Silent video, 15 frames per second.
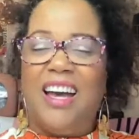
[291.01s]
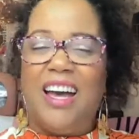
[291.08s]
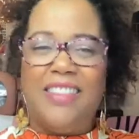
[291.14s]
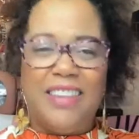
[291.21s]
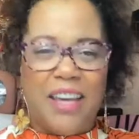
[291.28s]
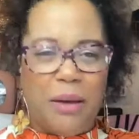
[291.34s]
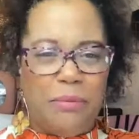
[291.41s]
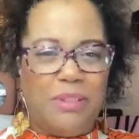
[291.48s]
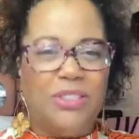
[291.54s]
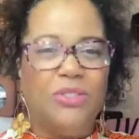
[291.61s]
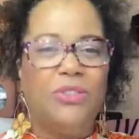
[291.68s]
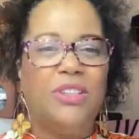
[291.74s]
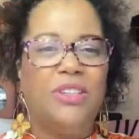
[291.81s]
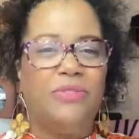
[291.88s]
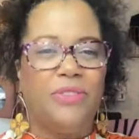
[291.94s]
I think I've been
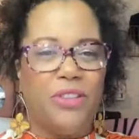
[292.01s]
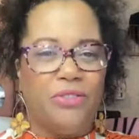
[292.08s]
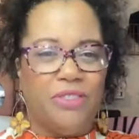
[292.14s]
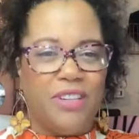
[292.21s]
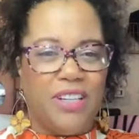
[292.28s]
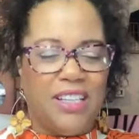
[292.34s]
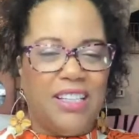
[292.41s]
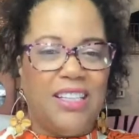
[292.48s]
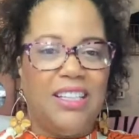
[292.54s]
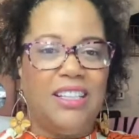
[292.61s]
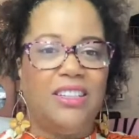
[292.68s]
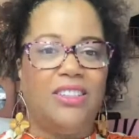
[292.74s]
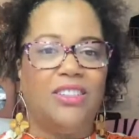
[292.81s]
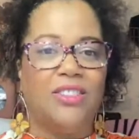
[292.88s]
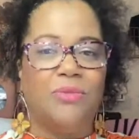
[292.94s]
doing it for 3
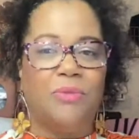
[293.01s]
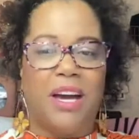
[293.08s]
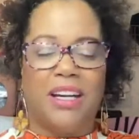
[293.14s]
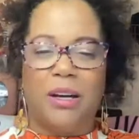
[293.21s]
years where I